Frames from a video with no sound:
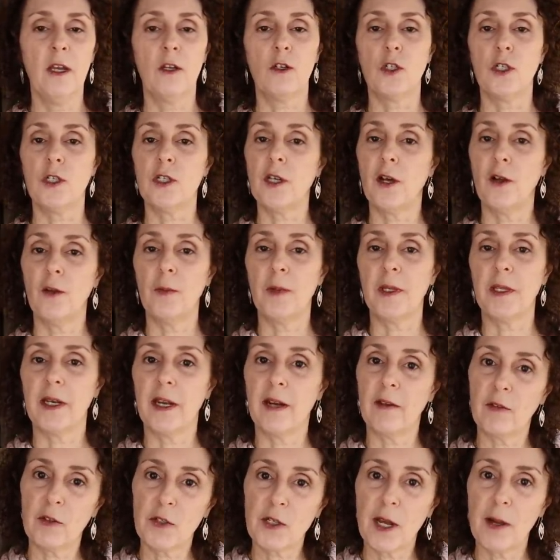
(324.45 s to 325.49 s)
she told me that
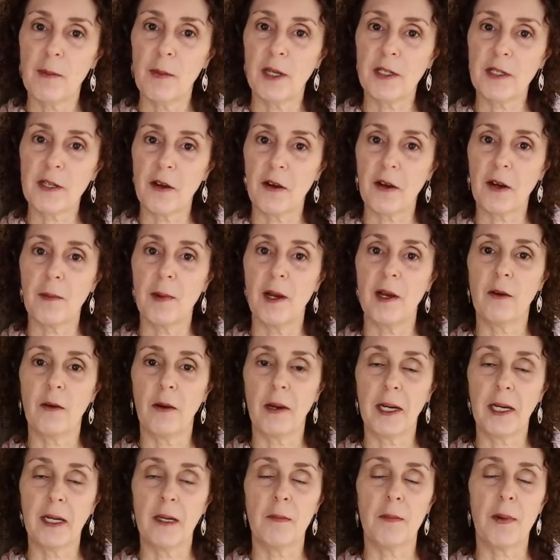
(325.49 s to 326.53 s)
every time I talk about
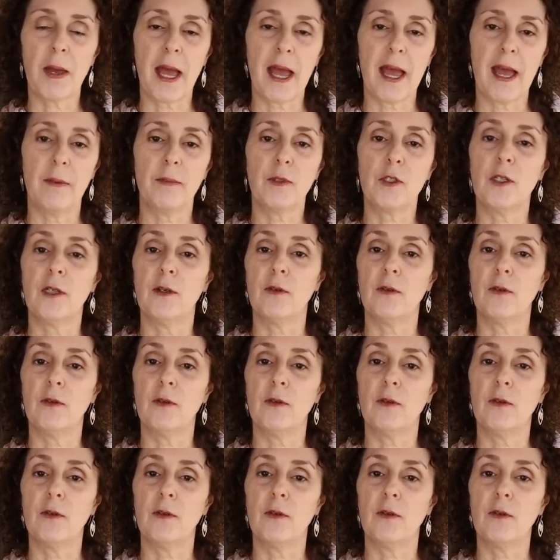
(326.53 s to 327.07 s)
Granny and Paps,